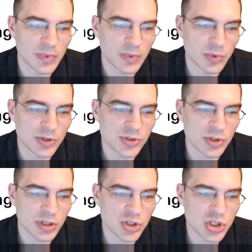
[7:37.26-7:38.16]
We're also
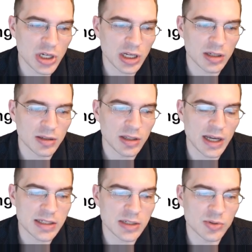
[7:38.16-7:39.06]
going to check
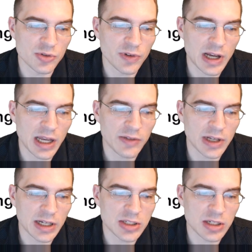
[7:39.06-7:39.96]
x equals 5 and
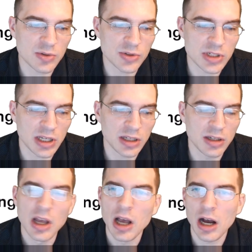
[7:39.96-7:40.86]
x equals 10.
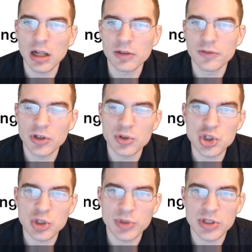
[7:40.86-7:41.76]
All of those
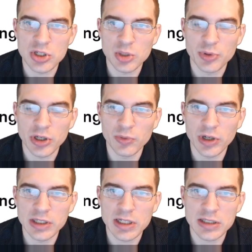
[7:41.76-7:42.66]
should be
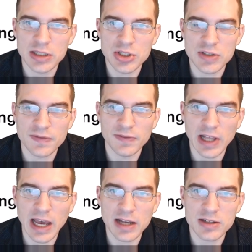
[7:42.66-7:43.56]
0.1 because it's just
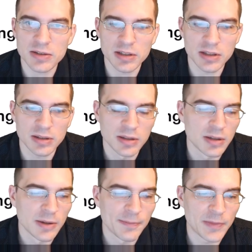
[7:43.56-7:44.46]
flat
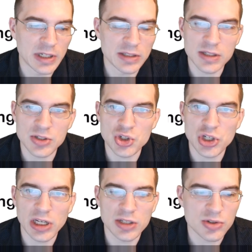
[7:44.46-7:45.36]
and it doesn't
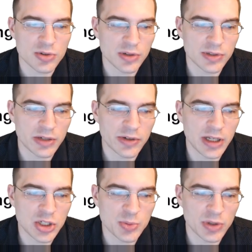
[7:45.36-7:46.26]
change throughout that
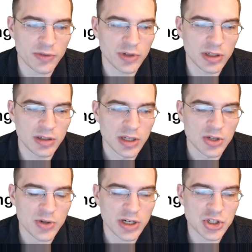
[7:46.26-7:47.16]
range. But if we
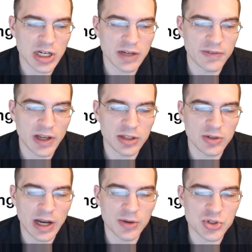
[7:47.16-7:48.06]
try to check a value
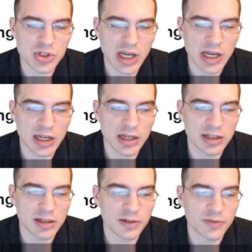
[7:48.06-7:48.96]
outside
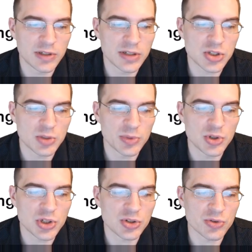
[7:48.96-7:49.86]
of the
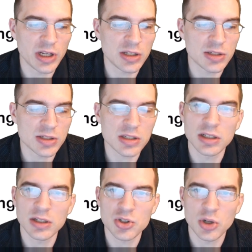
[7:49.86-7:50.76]
distribution's range, it's going
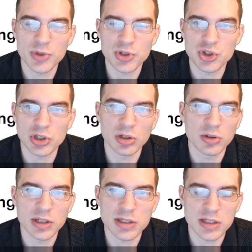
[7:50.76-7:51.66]
to show up as 0
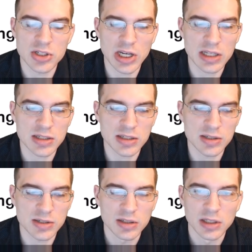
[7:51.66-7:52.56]
because the
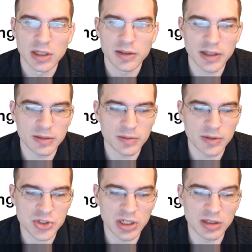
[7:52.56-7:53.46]
chances that
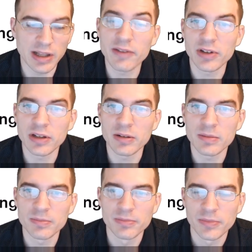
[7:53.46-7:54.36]
there's an 11,
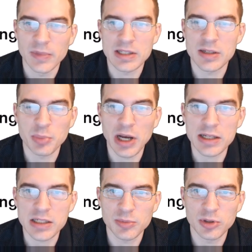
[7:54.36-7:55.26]
it's
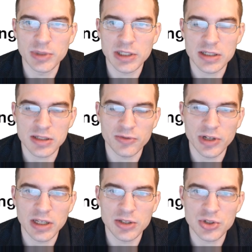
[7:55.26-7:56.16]
impossible because the
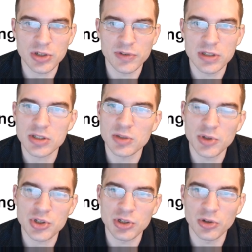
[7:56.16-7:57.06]
range of the
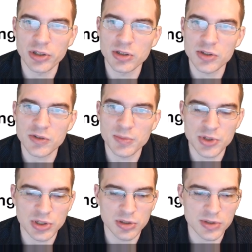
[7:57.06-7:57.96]
distribution only goes from
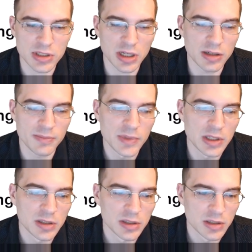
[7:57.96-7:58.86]
0 to 10.
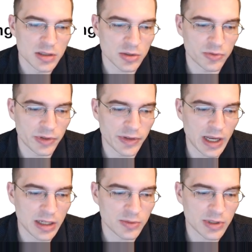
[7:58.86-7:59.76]
So we'll run
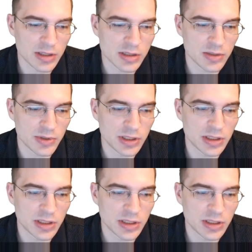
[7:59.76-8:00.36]
that, and we can see we did get